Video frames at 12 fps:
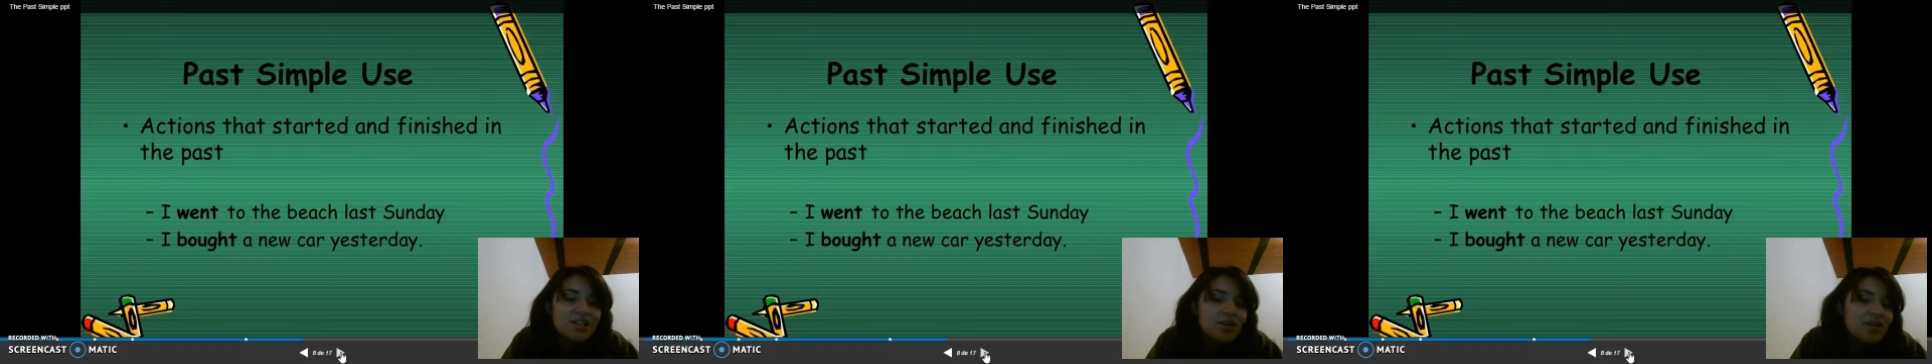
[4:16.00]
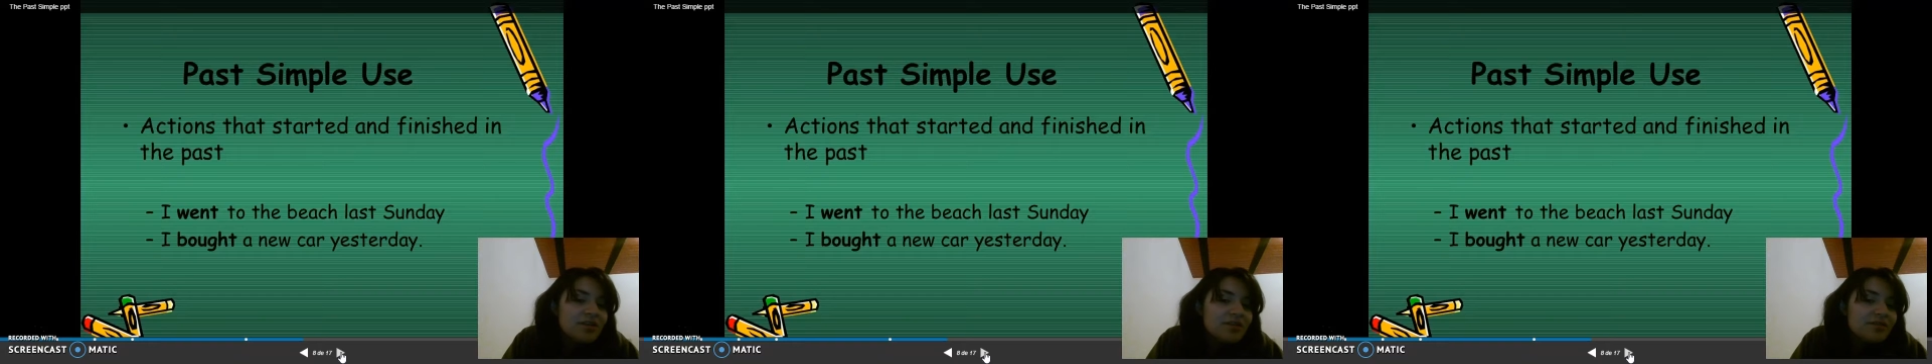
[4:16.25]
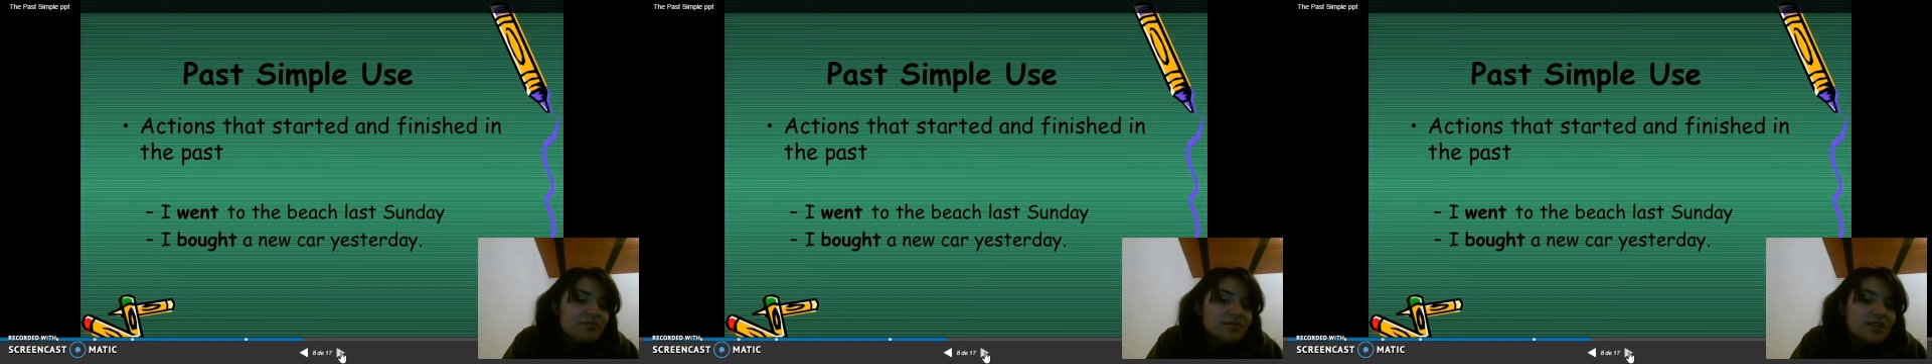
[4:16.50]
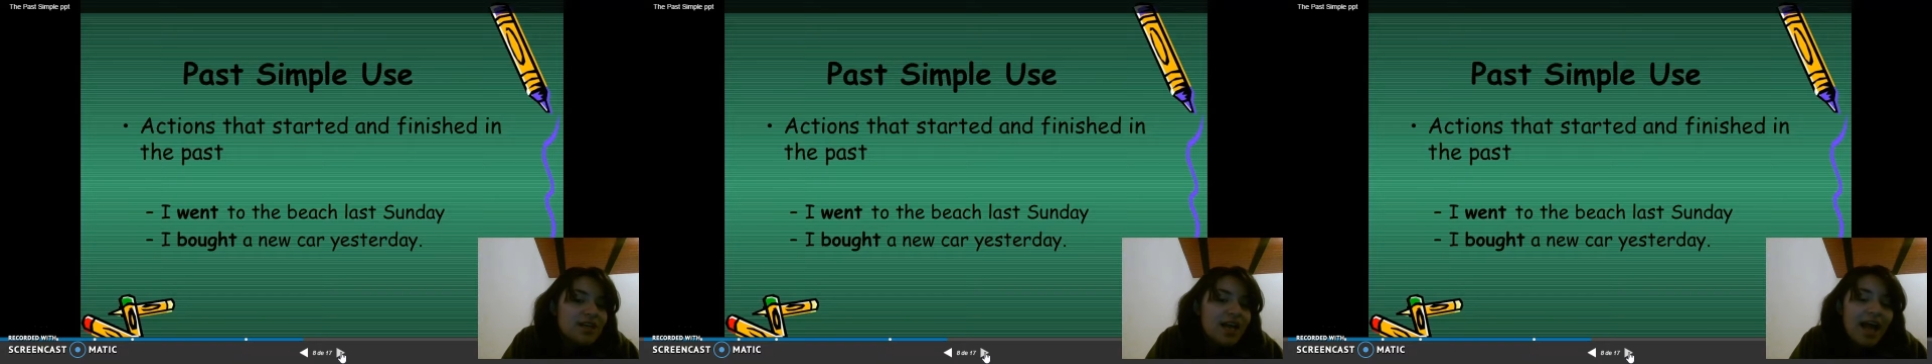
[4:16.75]
I told you,
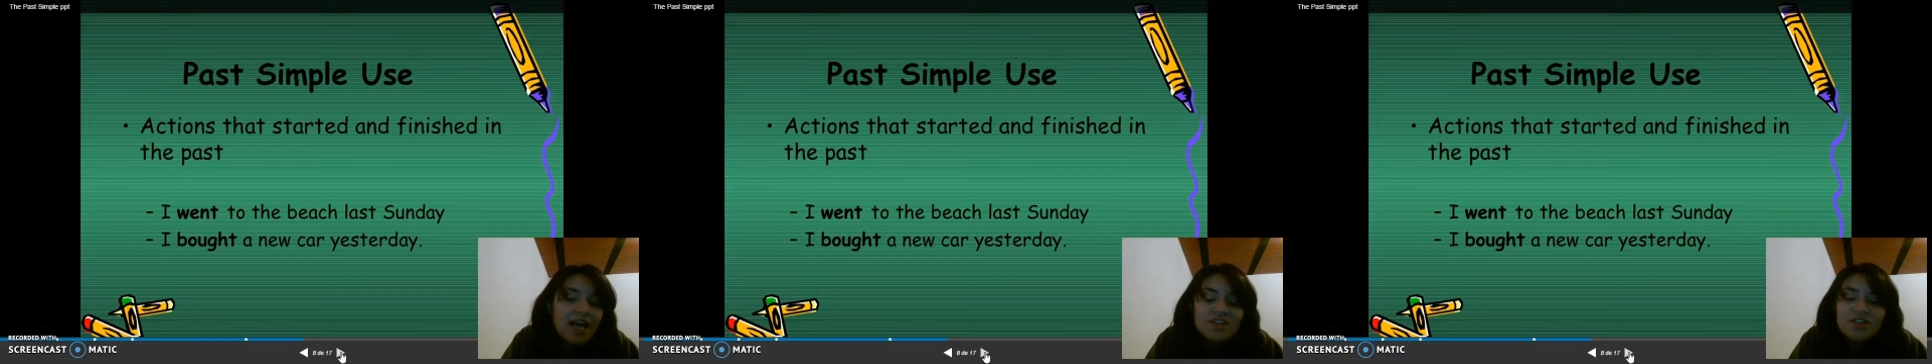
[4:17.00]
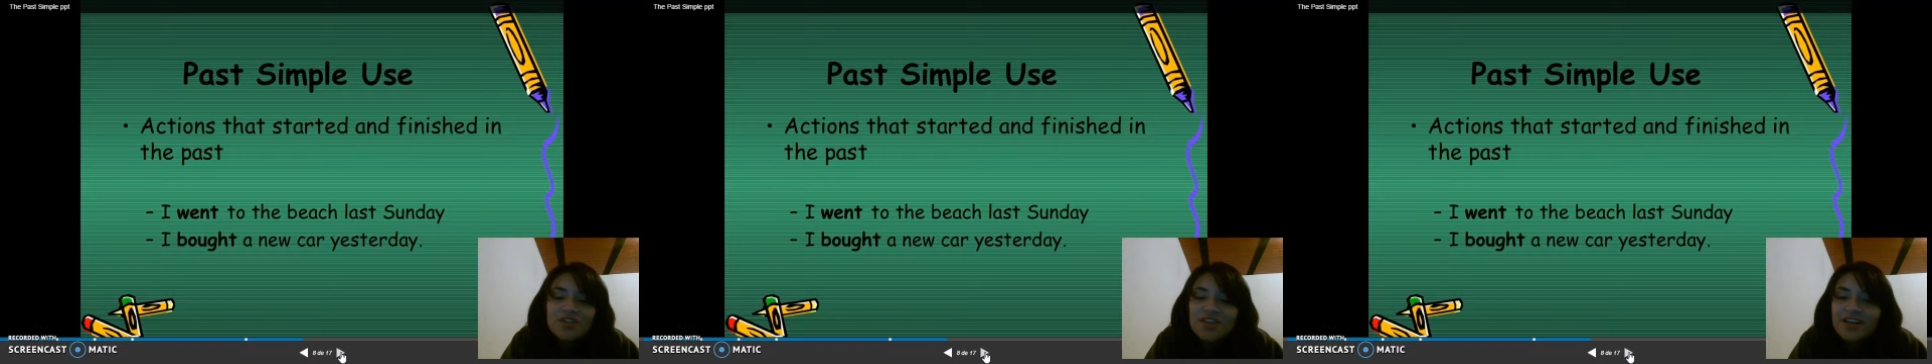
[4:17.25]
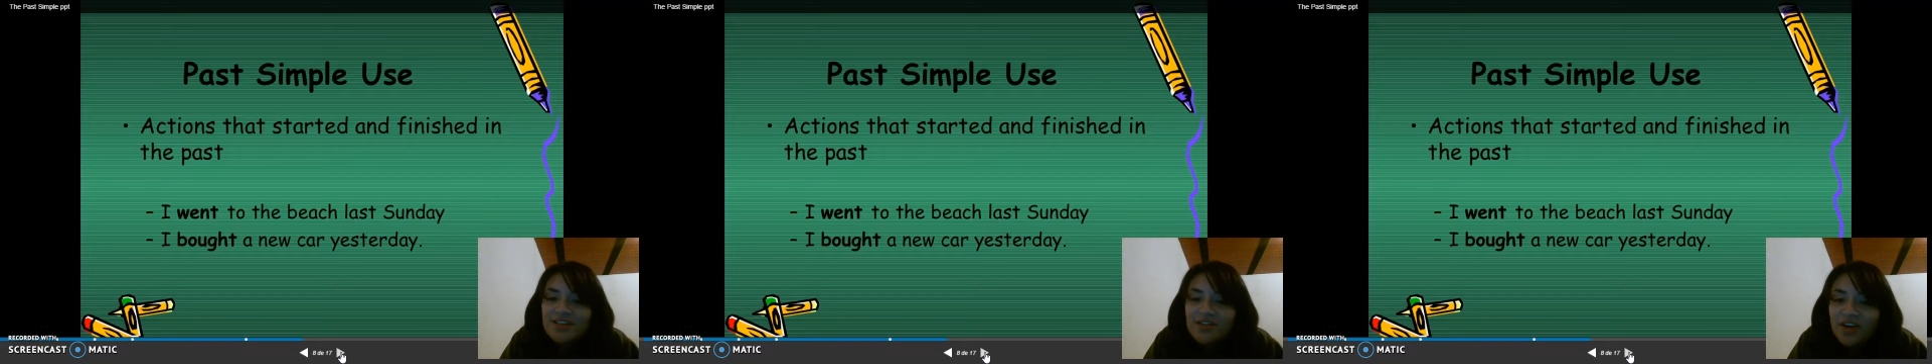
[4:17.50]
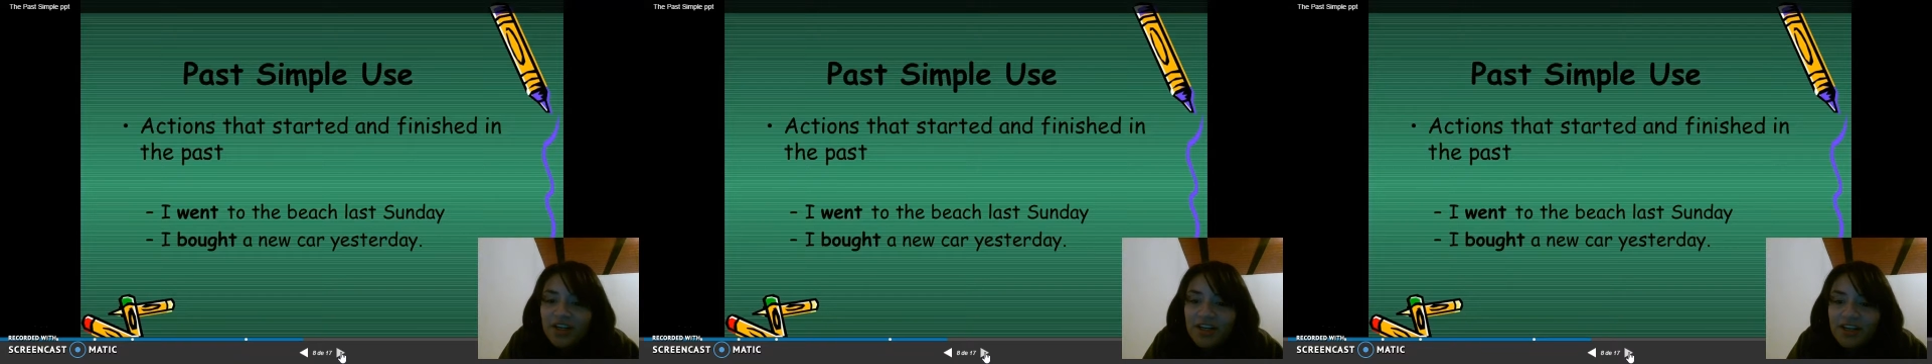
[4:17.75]
actions that
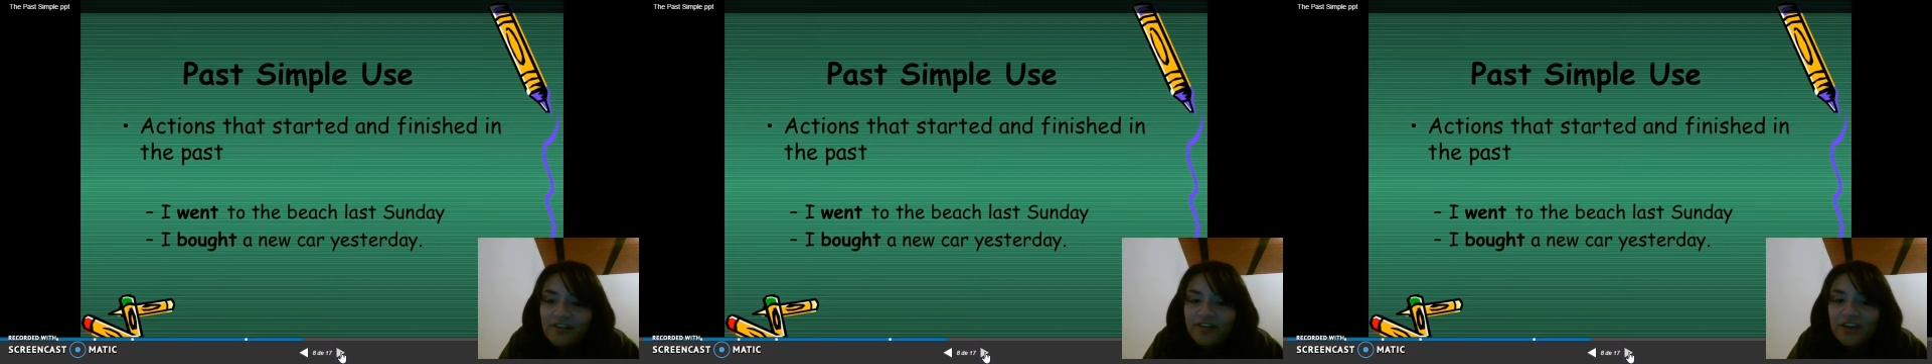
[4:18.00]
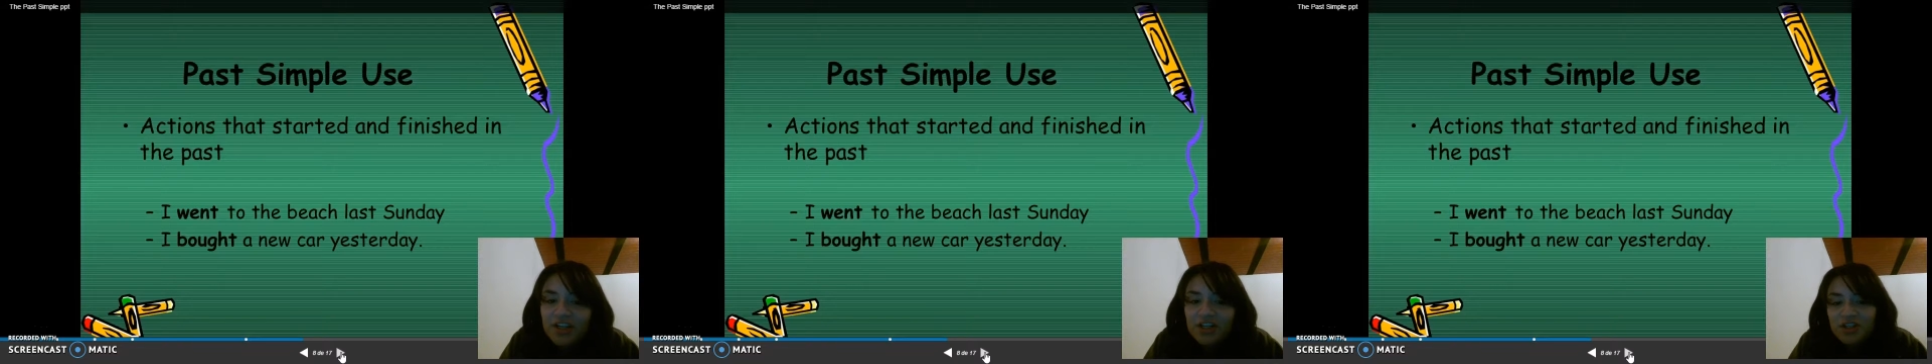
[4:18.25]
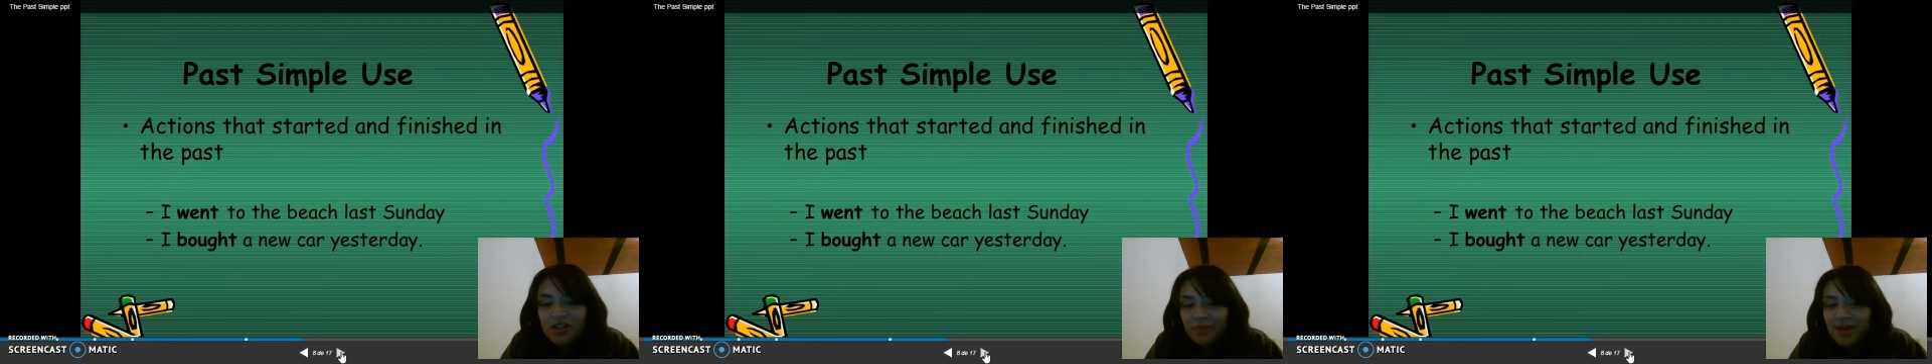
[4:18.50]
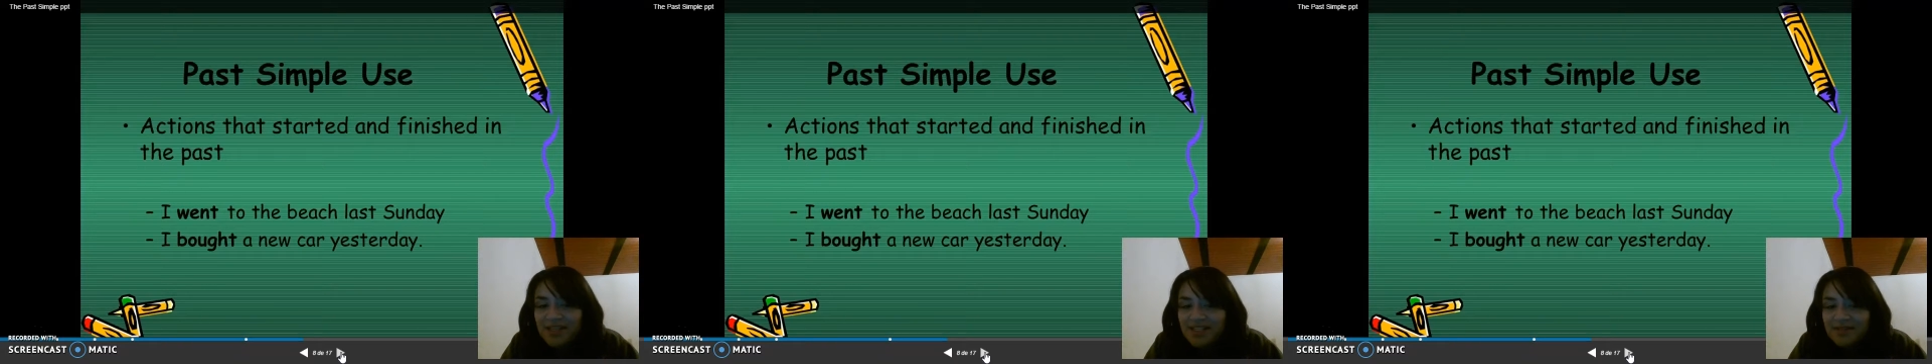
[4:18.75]
started and finished in the
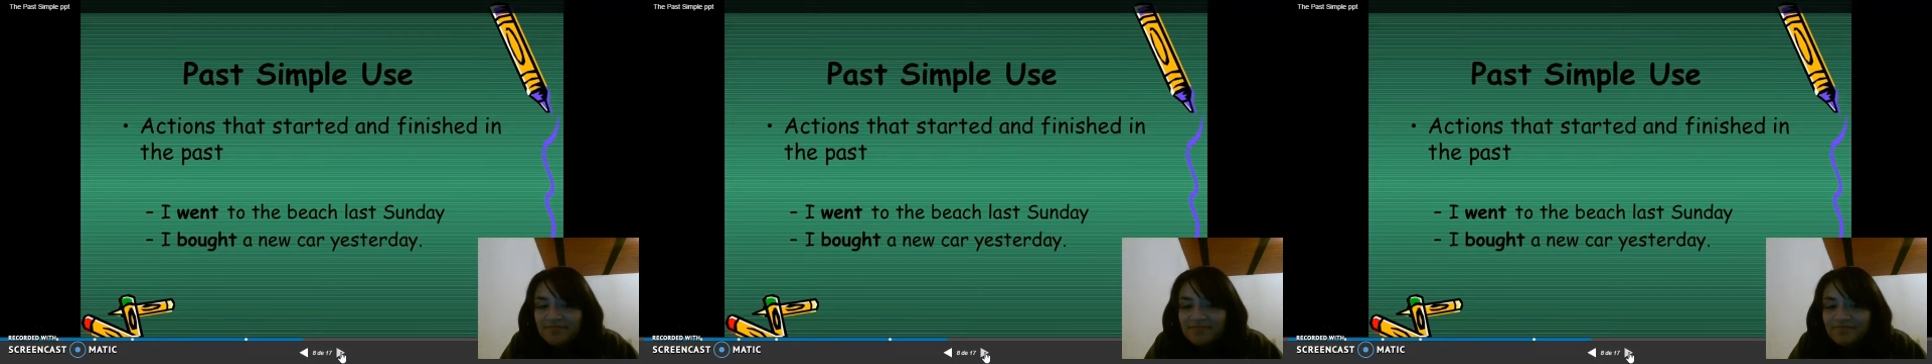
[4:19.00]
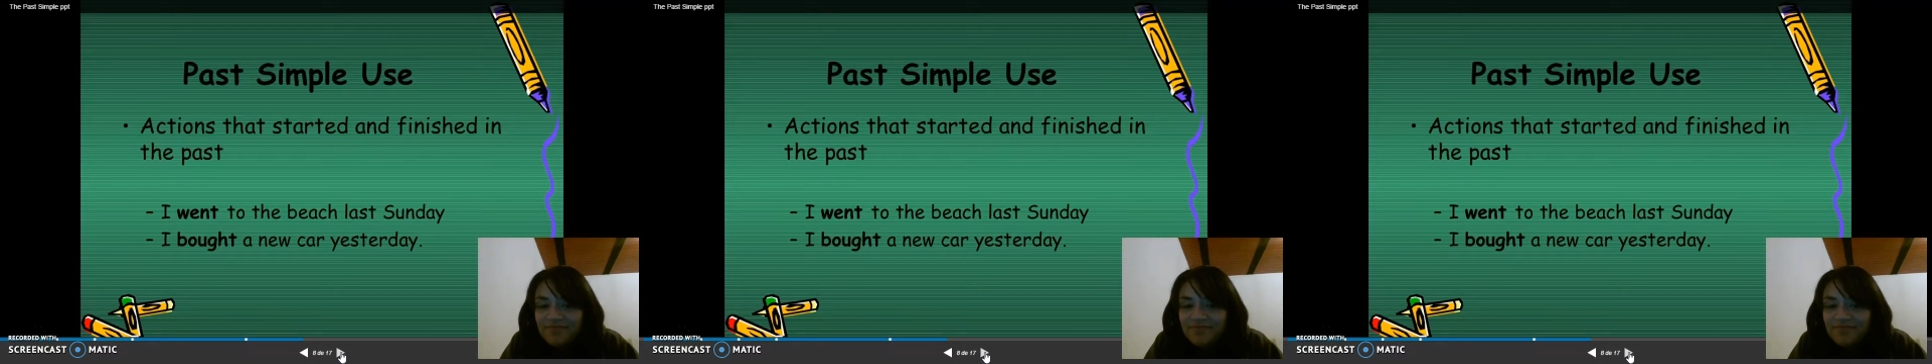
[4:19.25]
past.